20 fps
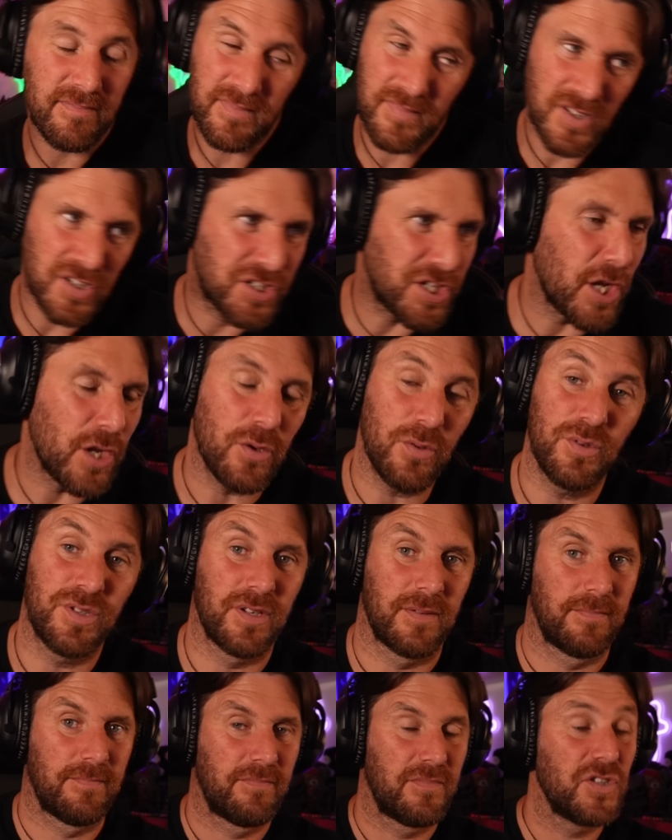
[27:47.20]
dude,
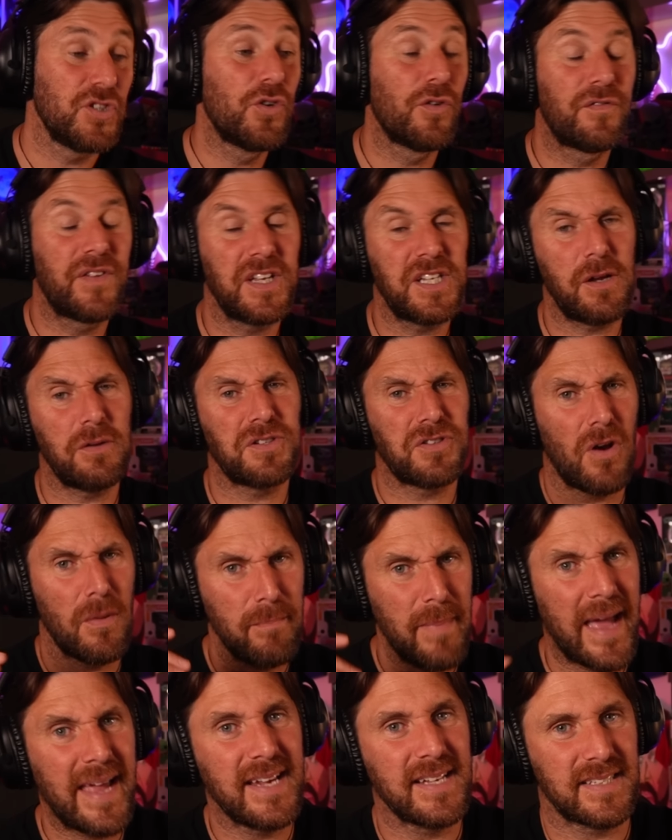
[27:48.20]
your videos are
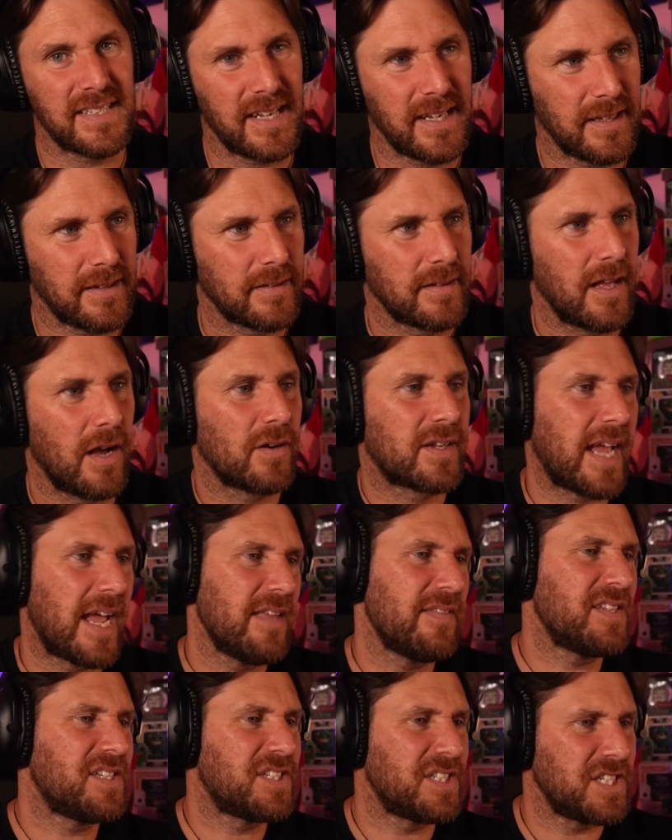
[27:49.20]
amazing. Okay,
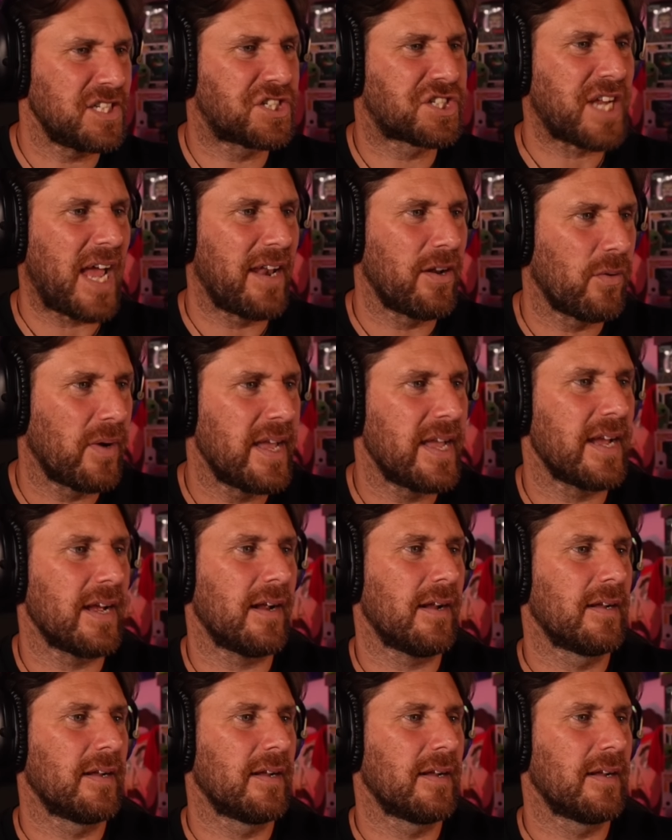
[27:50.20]
this is his channel here,